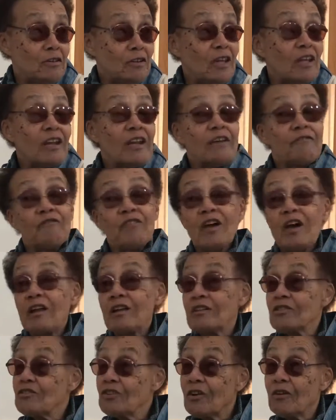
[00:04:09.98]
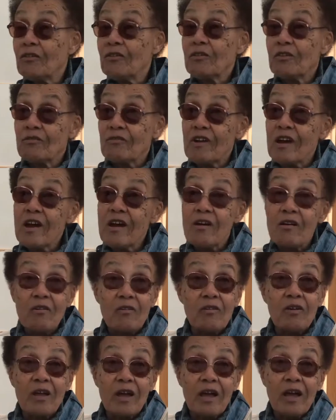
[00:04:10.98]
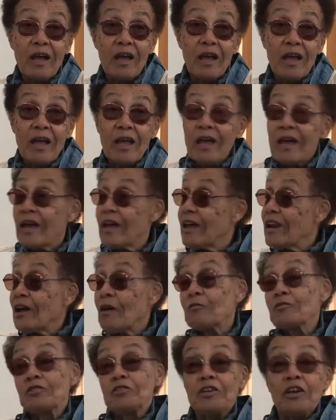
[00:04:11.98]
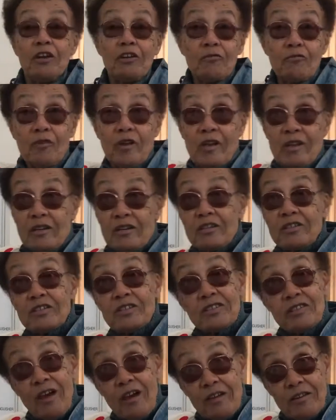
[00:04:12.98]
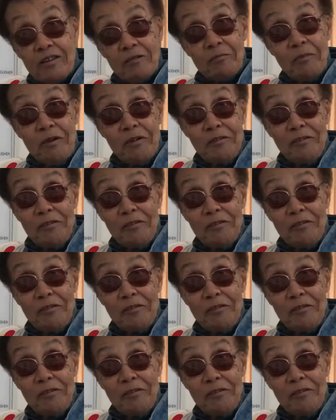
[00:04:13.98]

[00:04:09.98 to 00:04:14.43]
And I finally turned around and I was getting ready to sock him.